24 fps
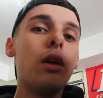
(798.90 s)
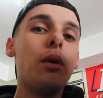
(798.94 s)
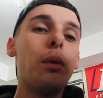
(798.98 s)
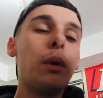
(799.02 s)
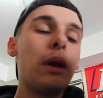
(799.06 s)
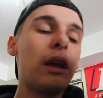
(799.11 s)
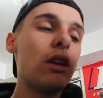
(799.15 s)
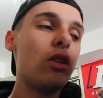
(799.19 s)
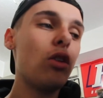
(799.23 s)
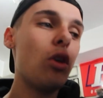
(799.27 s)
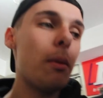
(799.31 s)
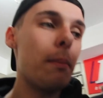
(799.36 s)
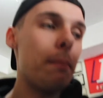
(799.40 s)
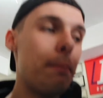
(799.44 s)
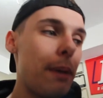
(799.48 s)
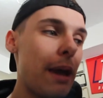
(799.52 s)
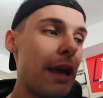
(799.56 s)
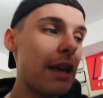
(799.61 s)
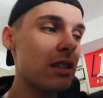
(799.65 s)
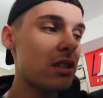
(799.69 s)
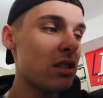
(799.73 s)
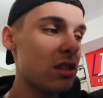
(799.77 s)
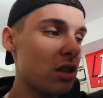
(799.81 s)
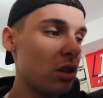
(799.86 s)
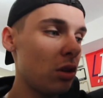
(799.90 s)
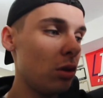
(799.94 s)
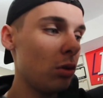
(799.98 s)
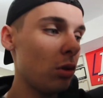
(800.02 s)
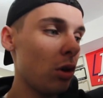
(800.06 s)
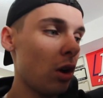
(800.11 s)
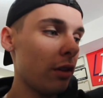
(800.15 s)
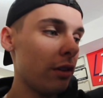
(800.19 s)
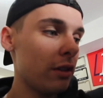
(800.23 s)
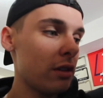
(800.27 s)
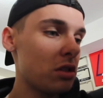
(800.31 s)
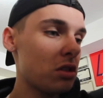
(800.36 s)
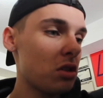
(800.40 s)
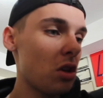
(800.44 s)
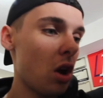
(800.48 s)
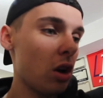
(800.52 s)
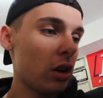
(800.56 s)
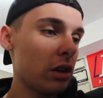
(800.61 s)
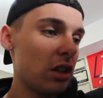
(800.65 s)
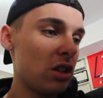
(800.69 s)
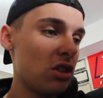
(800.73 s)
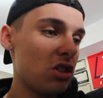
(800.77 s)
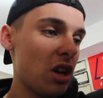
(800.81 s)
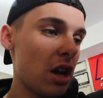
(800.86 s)
we can do a base tune on the
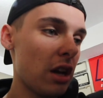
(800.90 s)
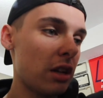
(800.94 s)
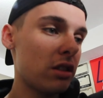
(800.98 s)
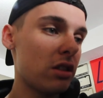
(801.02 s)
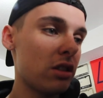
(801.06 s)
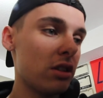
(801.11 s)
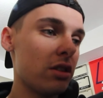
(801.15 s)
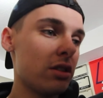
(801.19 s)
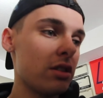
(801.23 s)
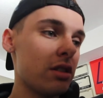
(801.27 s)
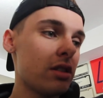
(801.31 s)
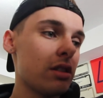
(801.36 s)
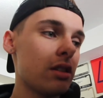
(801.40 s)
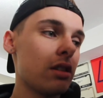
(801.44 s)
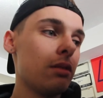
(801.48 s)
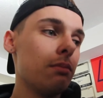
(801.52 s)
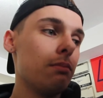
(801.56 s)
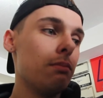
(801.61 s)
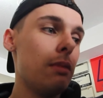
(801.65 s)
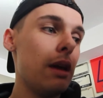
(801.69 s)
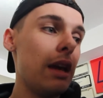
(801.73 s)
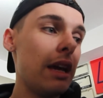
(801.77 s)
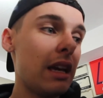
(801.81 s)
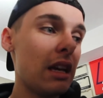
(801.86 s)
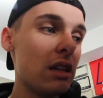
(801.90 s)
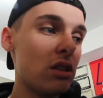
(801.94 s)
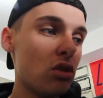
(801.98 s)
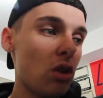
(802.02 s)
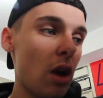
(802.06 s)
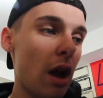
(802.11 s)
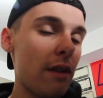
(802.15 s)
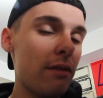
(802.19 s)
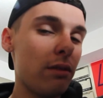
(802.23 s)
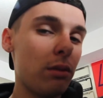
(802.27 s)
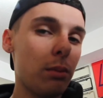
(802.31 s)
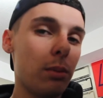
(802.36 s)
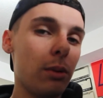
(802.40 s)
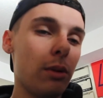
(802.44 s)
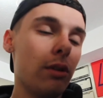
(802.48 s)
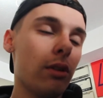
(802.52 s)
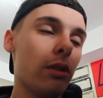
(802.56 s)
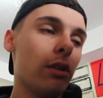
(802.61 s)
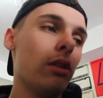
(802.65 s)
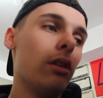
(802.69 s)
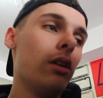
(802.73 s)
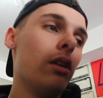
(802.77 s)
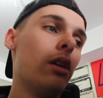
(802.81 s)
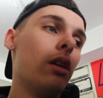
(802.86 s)
stock injectors, make it
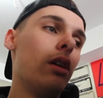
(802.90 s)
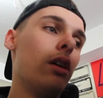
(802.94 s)
drivable,